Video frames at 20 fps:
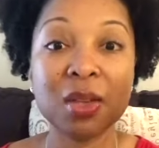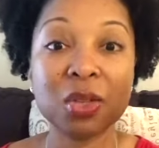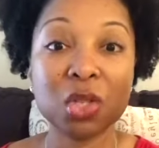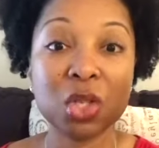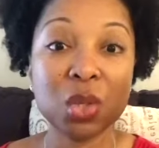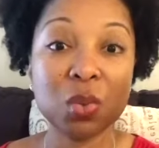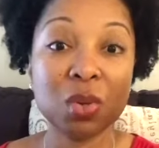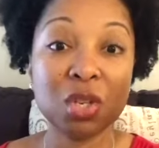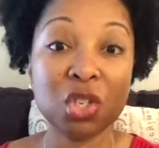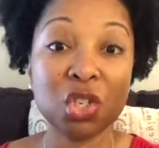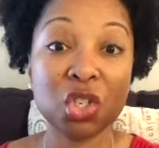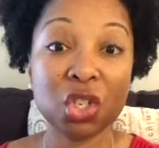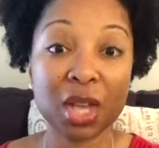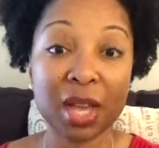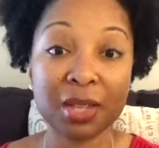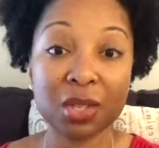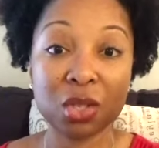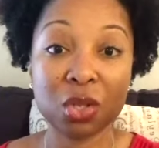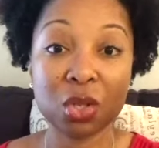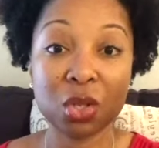else to
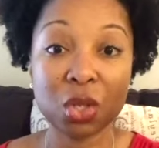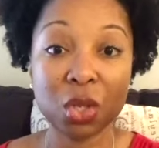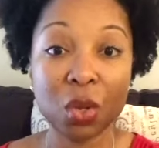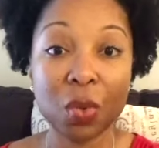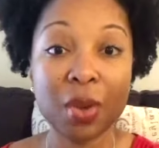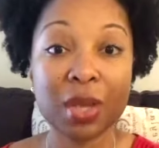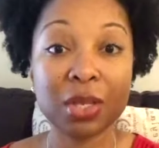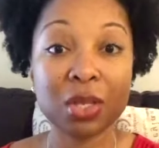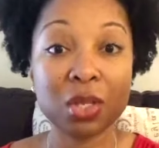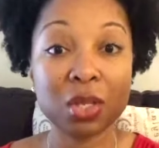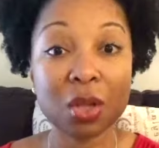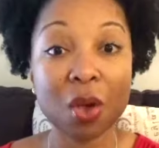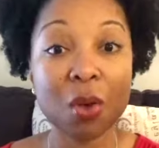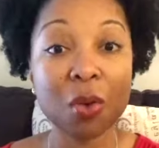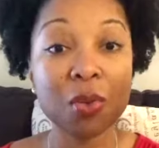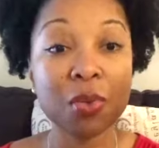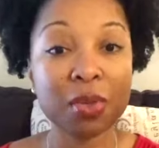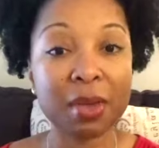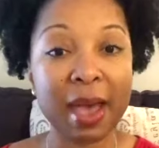adjust to it so